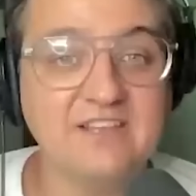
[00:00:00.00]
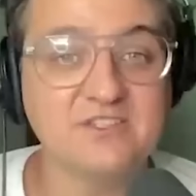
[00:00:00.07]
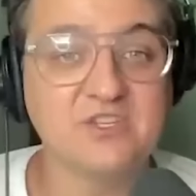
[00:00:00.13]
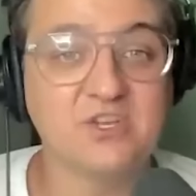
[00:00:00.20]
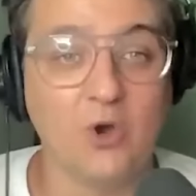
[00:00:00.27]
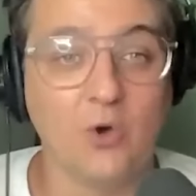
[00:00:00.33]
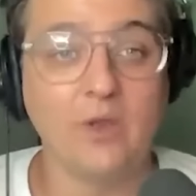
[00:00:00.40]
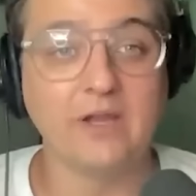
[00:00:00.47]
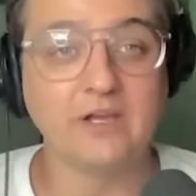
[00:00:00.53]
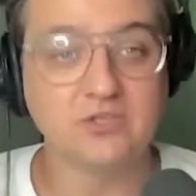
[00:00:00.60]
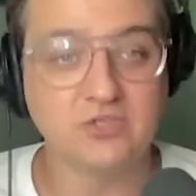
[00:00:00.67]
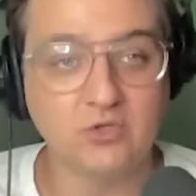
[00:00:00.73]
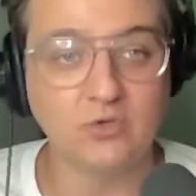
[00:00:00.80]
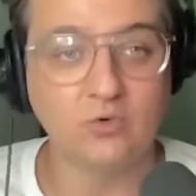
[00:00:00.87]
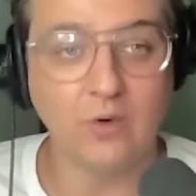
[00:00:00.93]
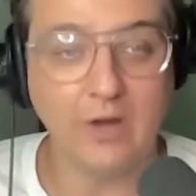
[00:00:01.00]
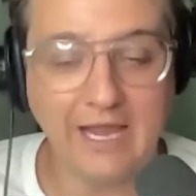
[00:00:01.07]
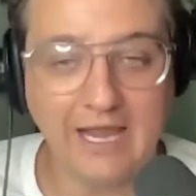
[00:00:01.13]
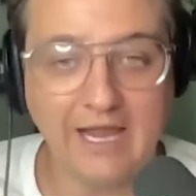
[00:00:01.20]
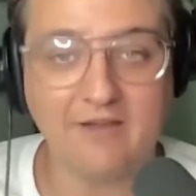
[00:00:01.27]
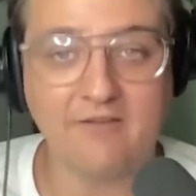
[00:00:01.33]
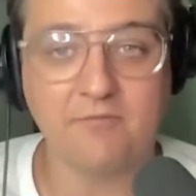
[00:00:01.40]
is going to
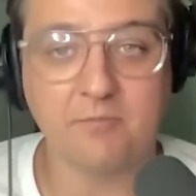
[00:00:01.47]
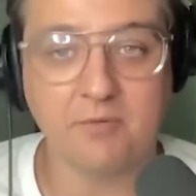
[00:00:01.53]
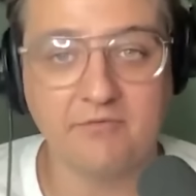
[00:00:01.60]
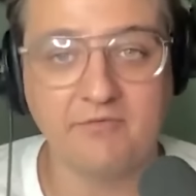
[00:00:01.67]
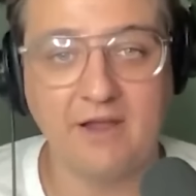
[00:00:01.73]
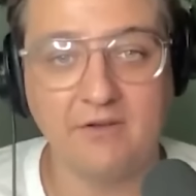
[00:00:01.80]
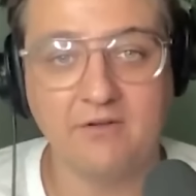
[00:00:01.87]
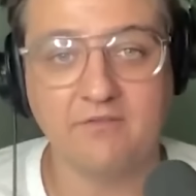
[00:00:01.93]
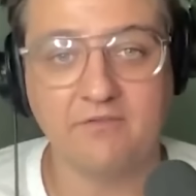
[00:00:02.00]
have profound